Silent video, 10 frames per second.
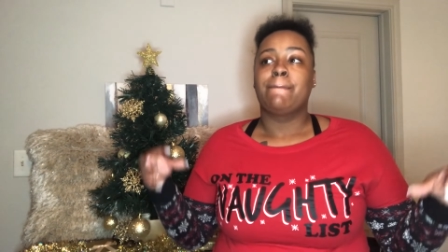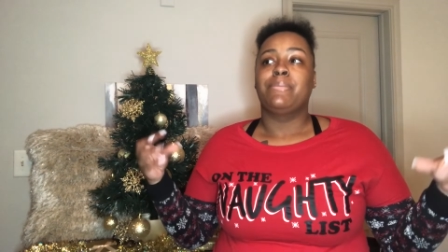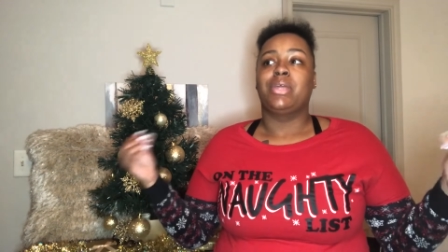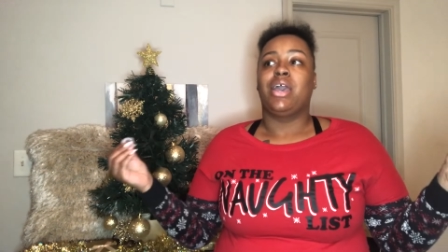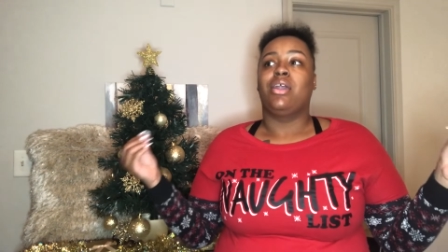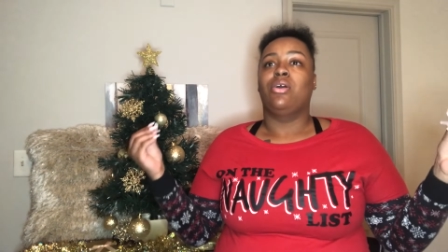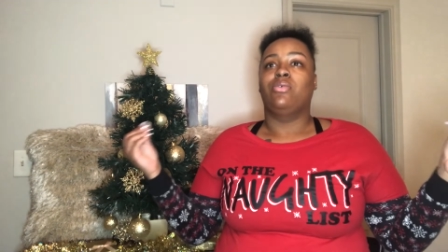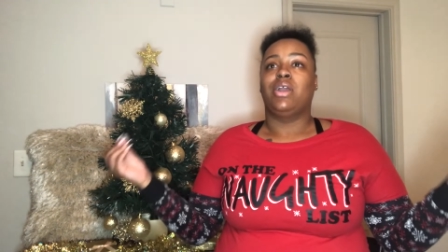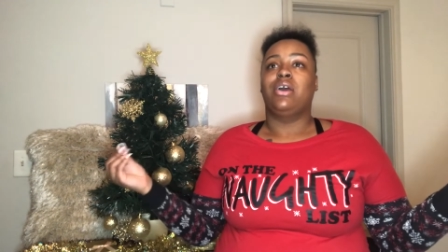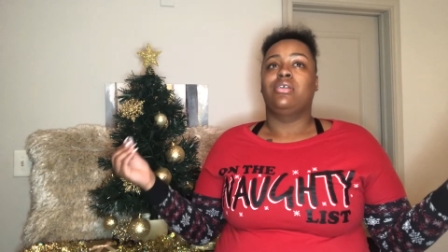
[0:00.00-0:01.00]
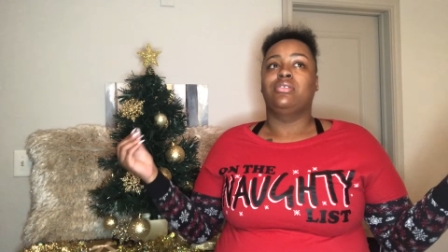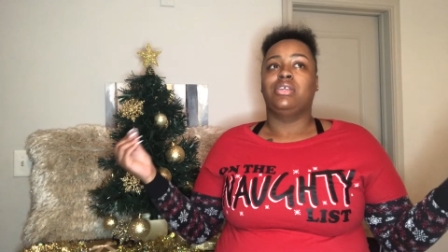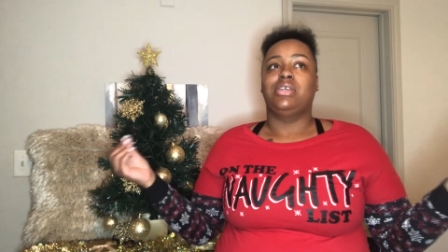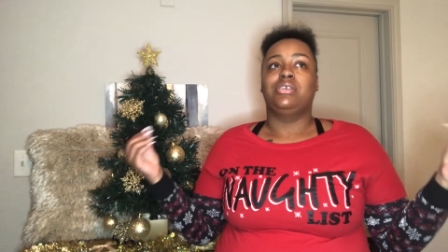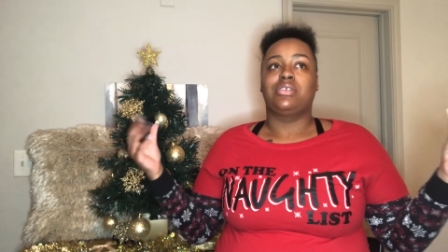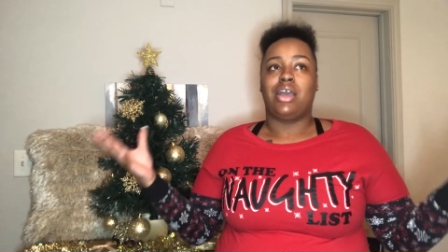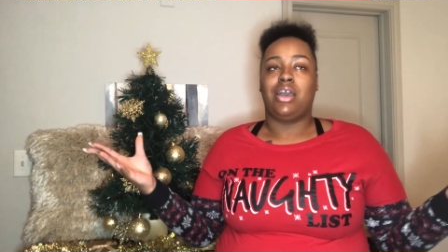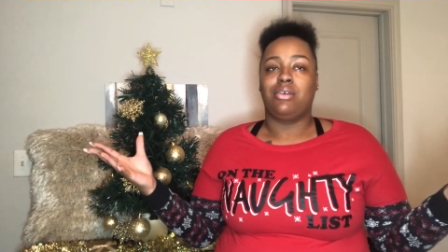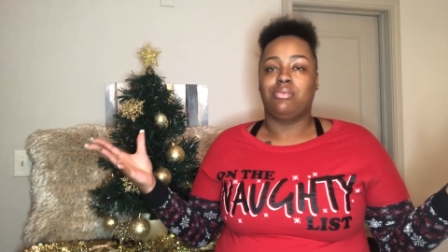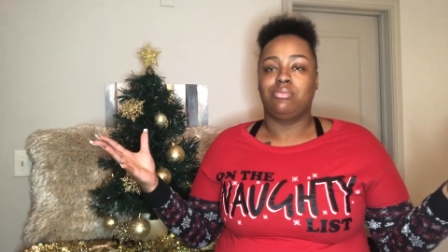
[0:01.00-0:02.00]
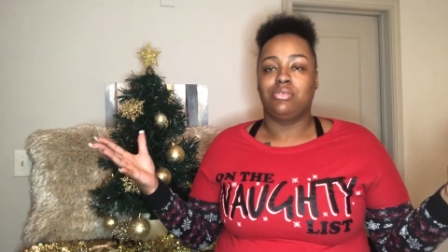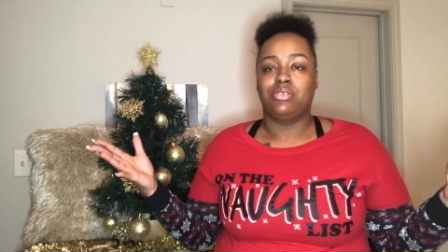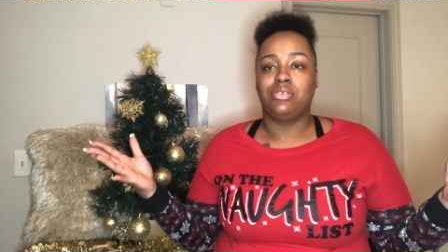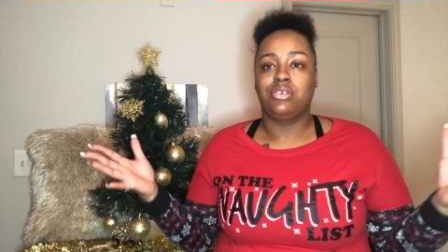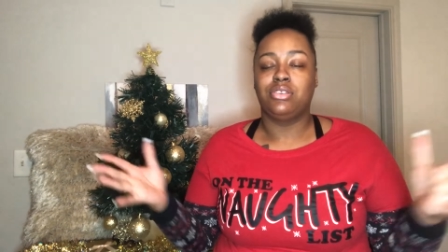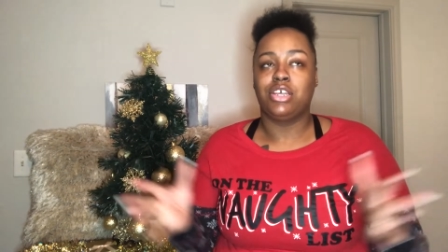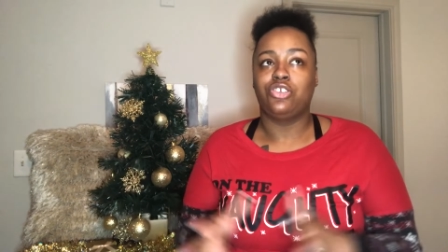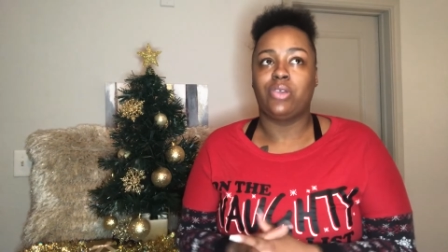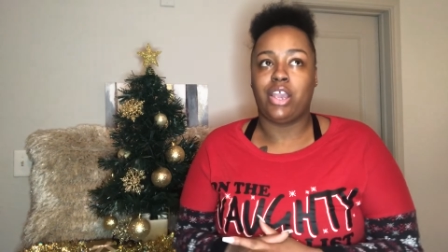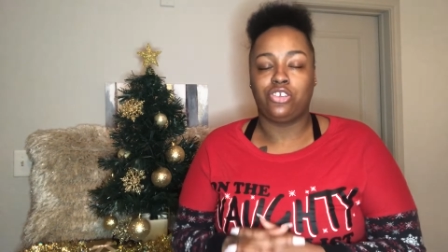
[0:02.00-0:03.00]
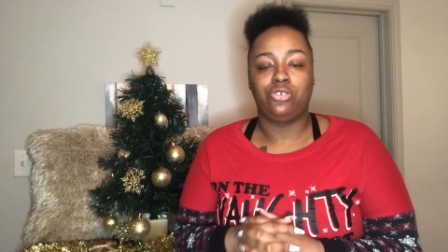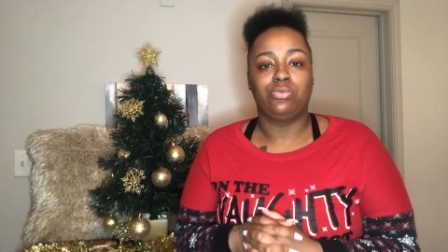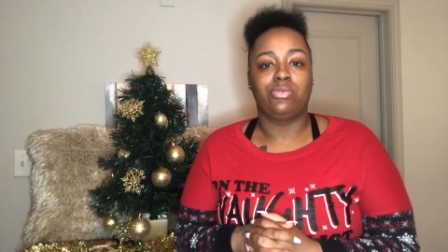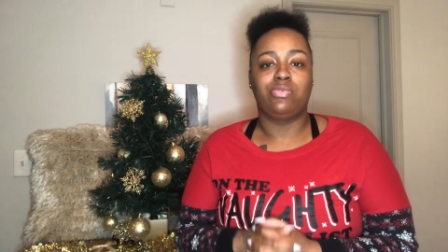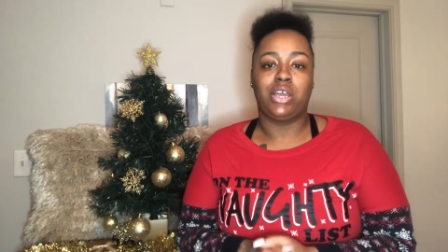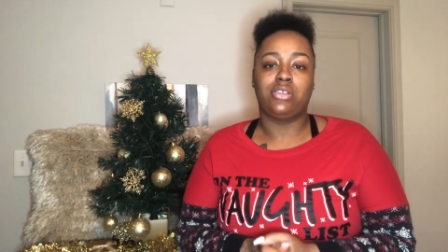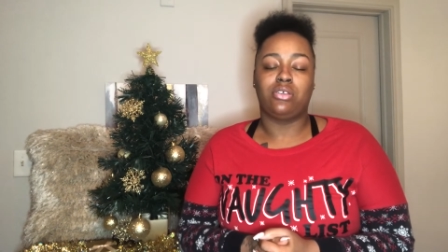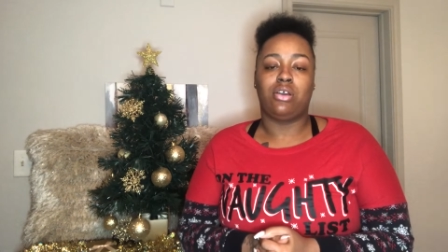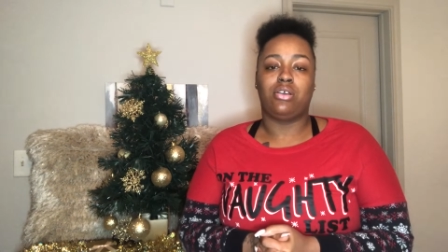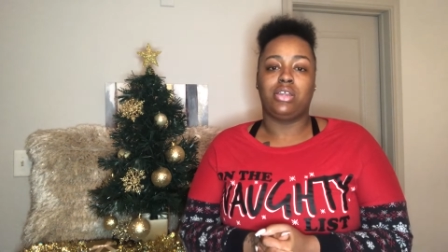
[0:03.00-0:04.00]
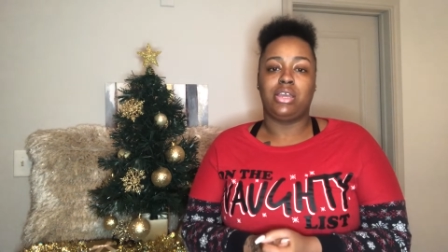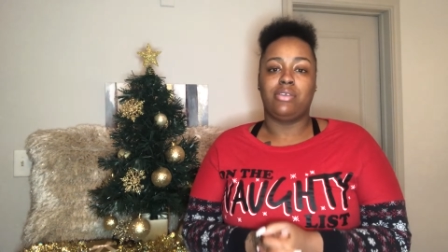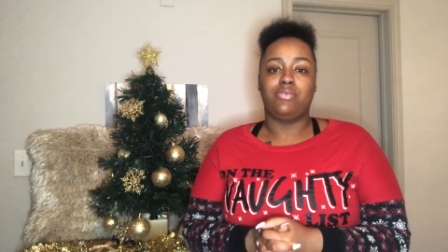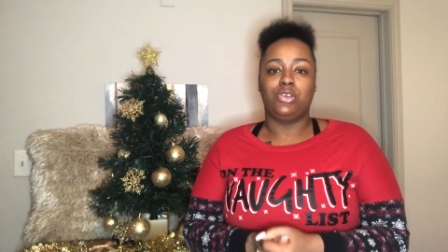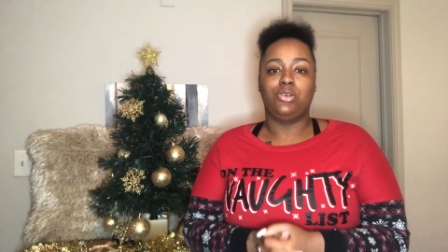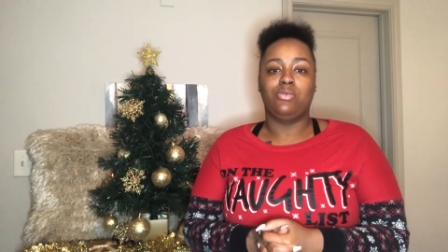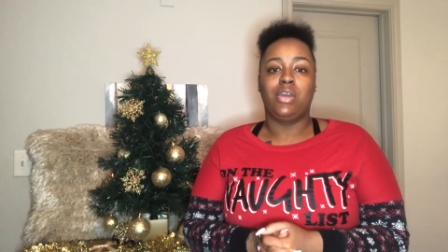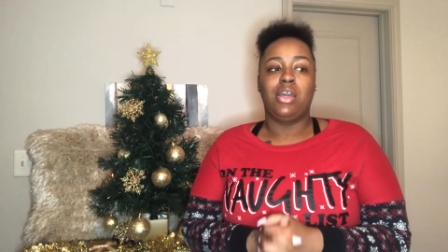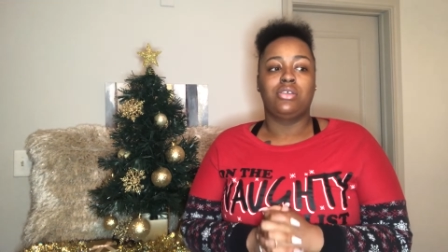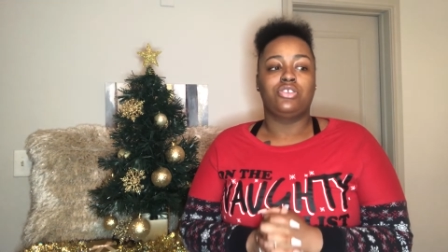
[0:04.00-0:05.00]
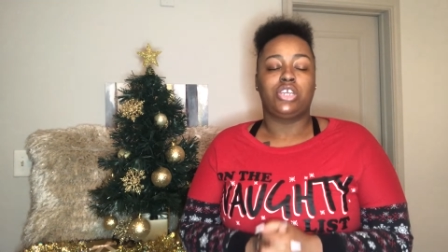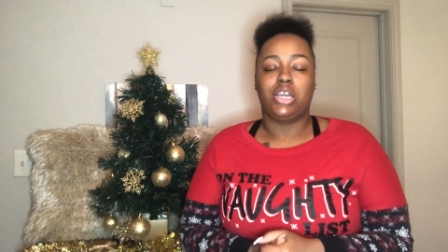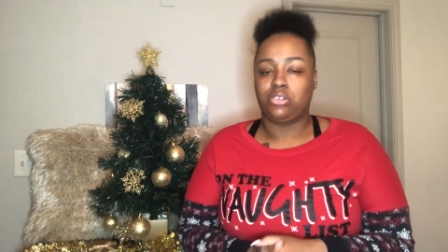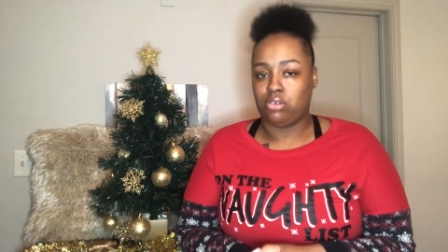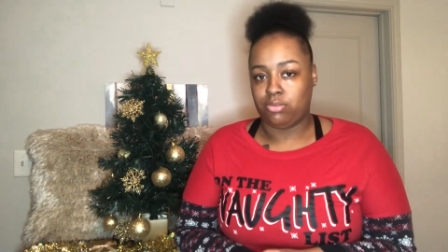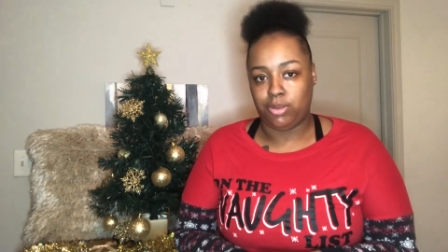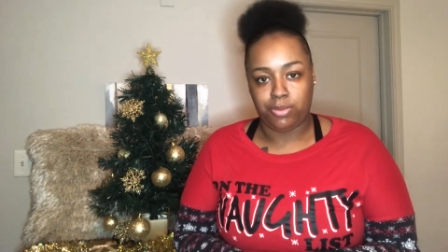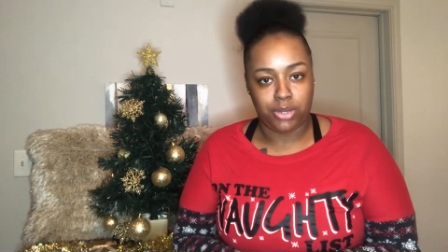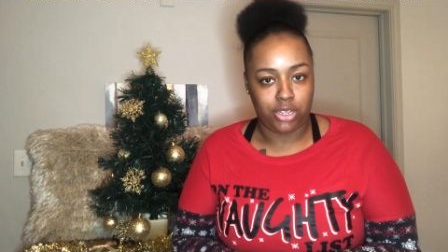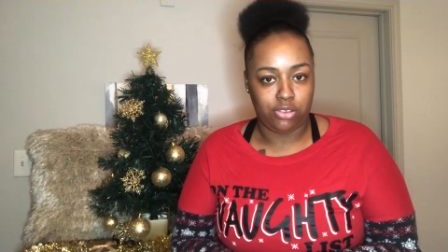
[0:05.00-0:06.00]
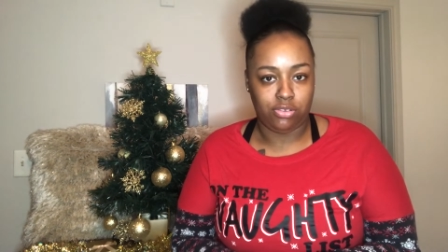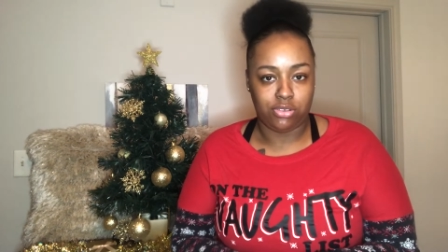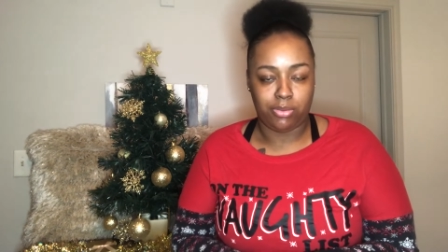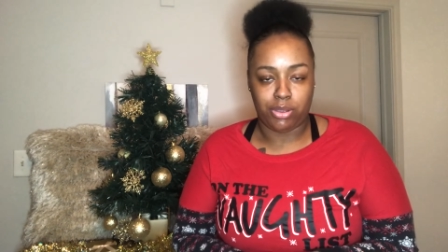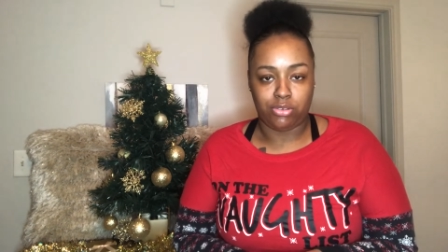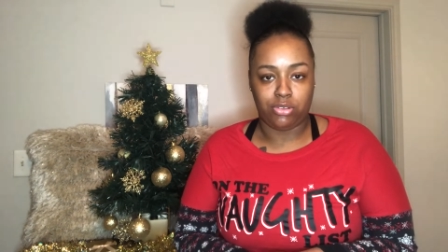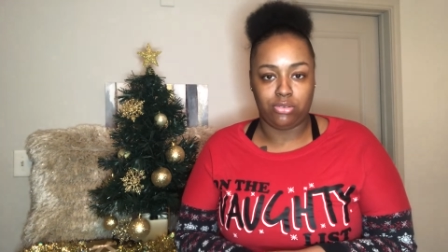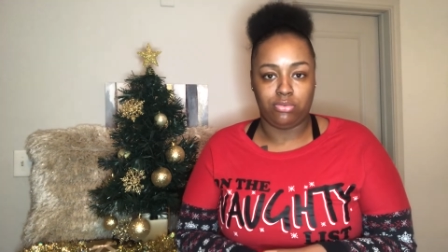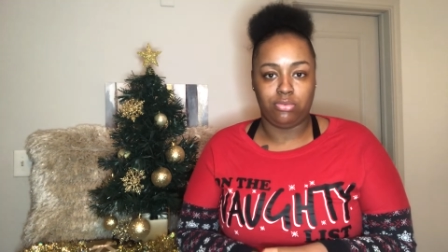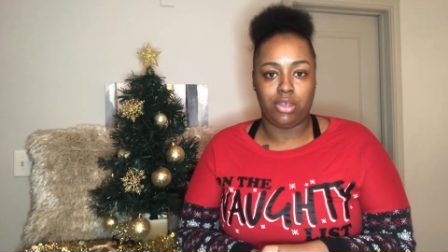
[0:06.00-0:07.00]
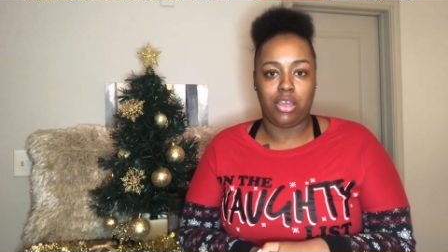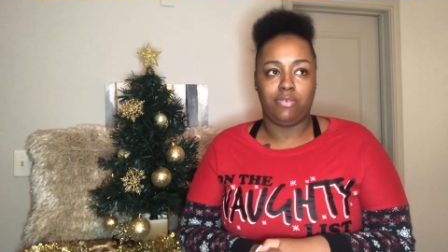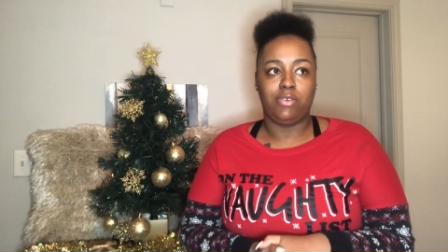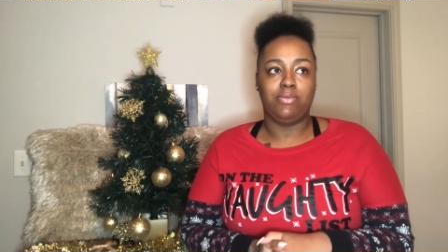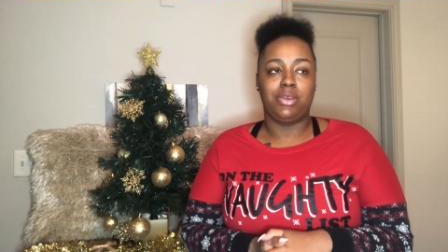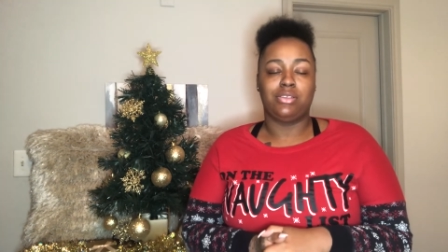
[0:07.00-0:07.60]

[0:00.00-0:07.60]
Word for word: that around these times that you actually reflect on if you checked on people like you're supposed to if you've been